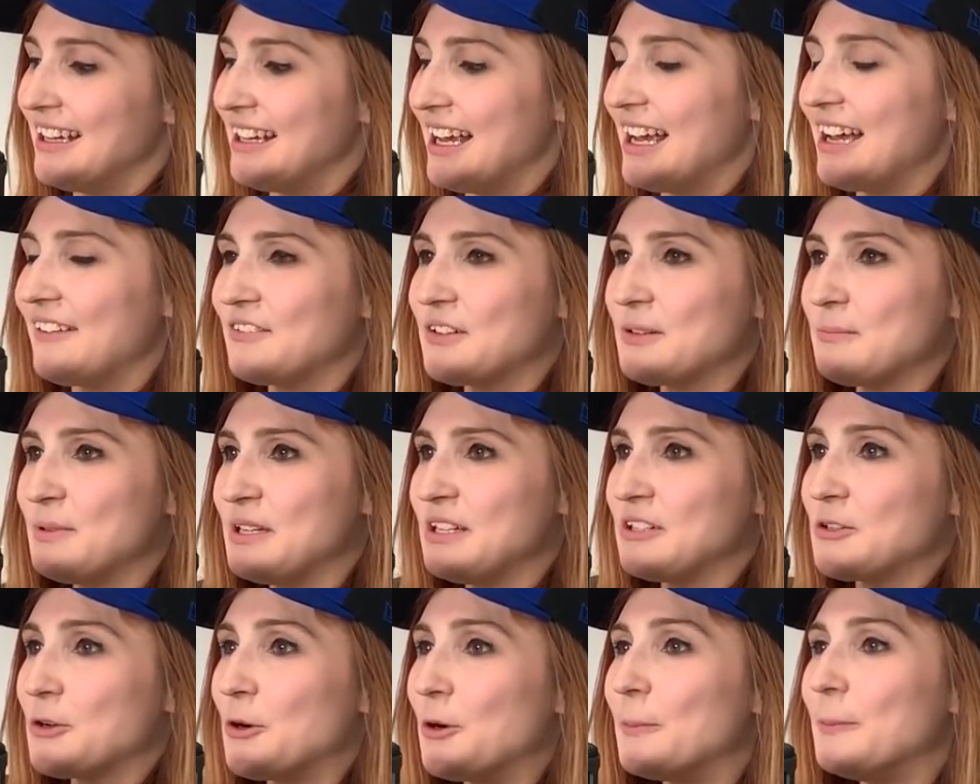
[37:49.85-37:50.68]
have to
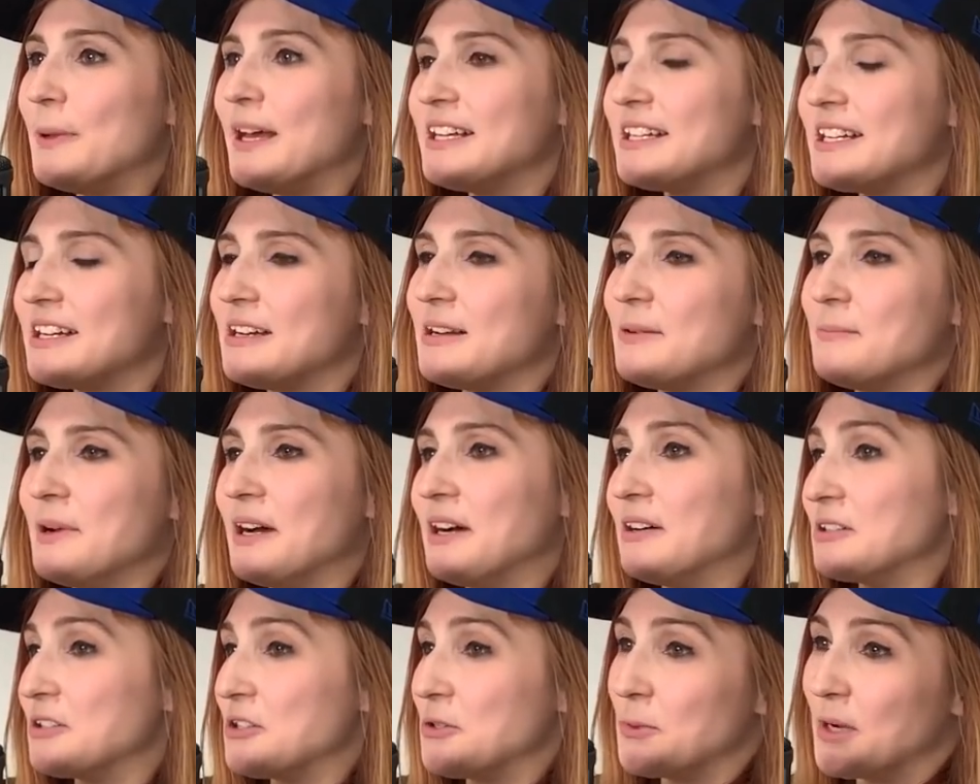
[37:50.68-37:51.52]
be tormented
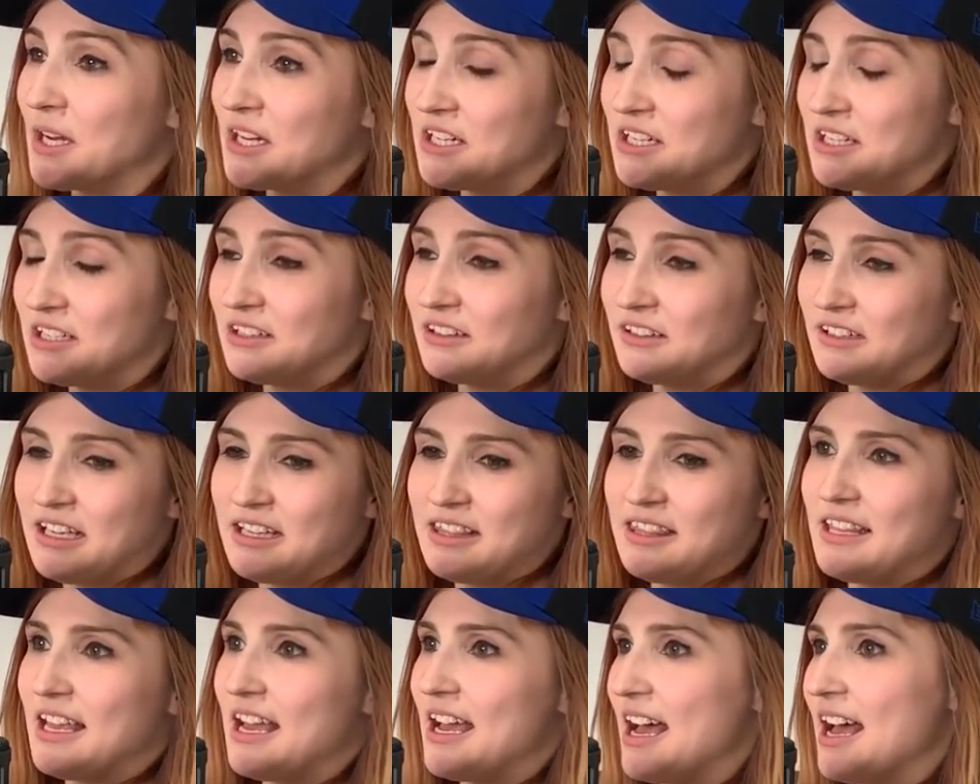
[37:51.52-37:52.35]
about do I
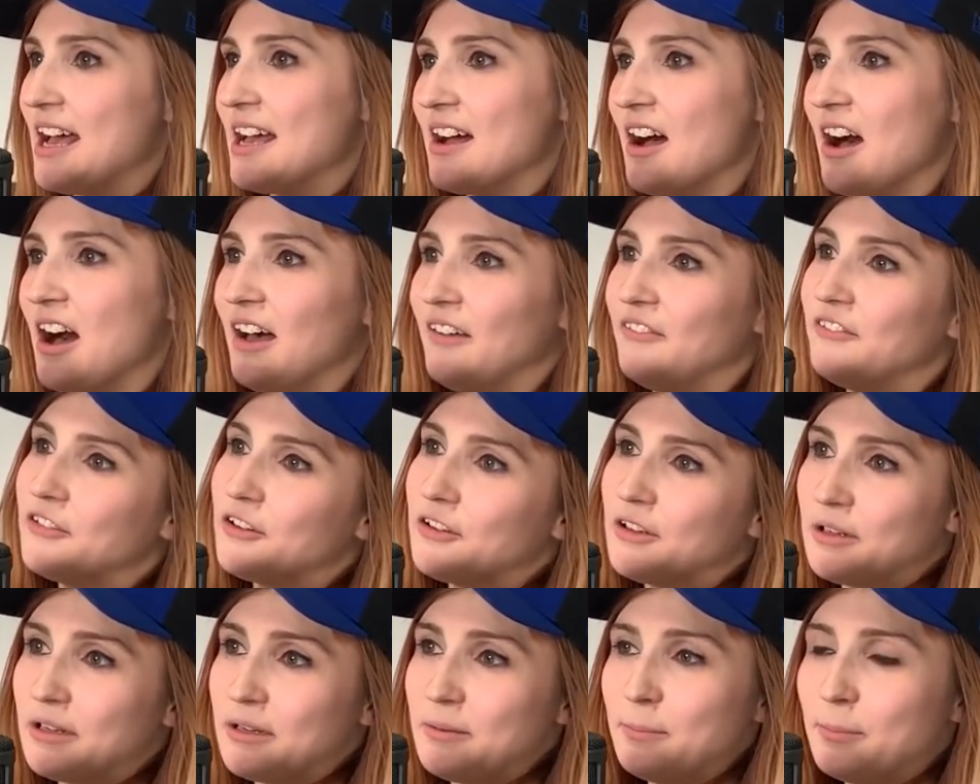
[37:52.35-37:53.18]
let that
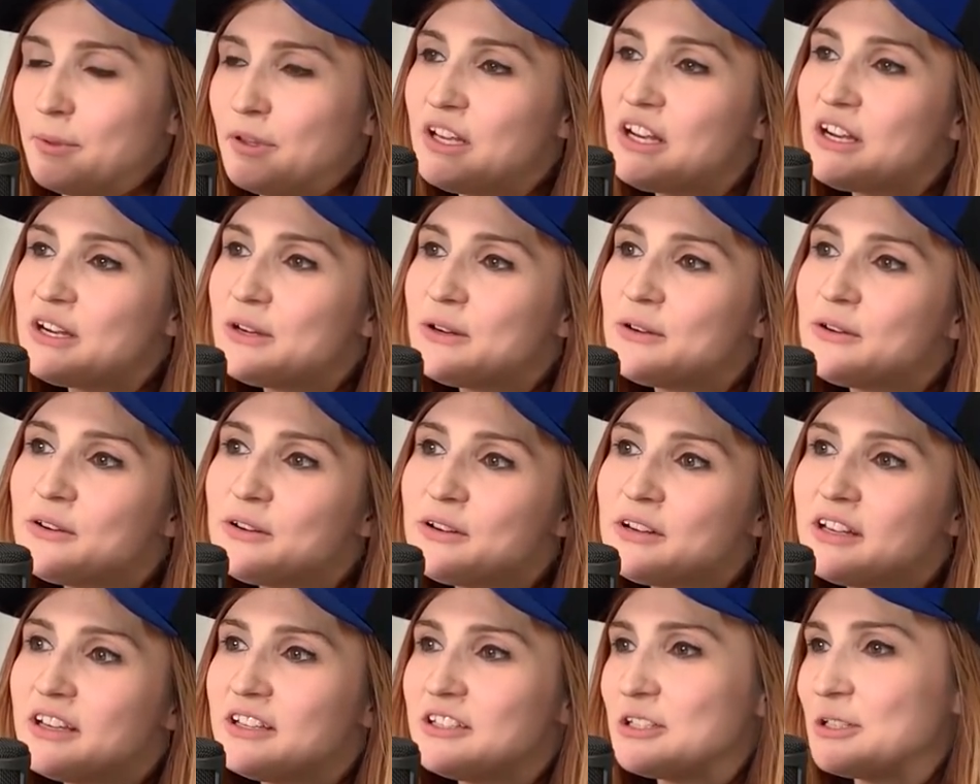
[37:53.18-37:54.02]
offer
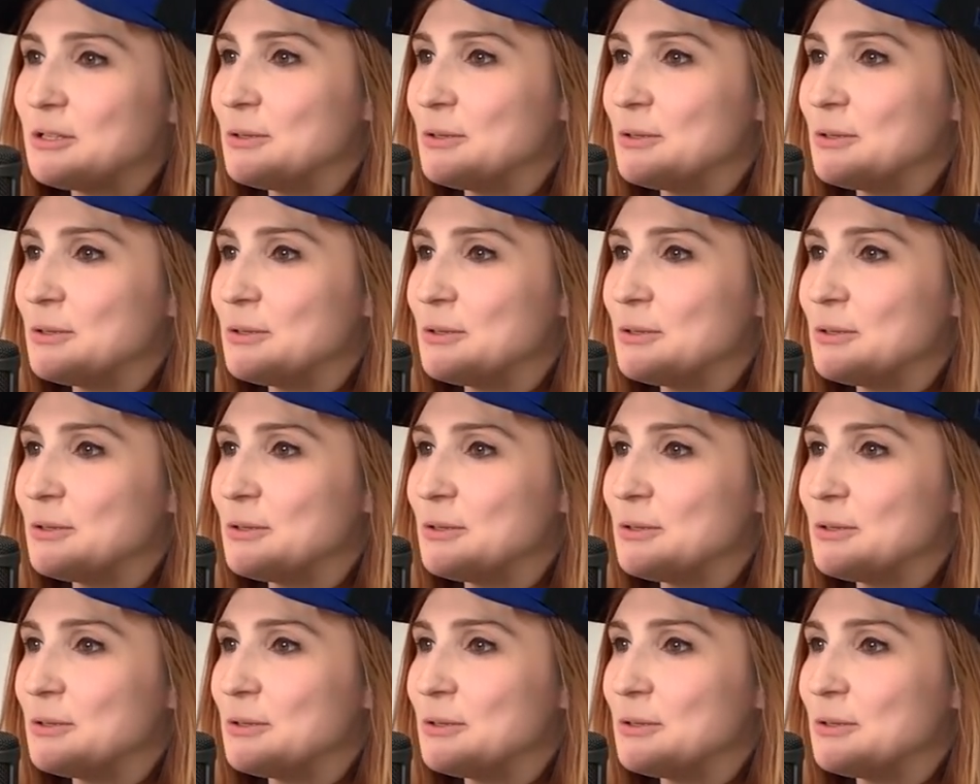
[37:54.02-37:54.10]
implode?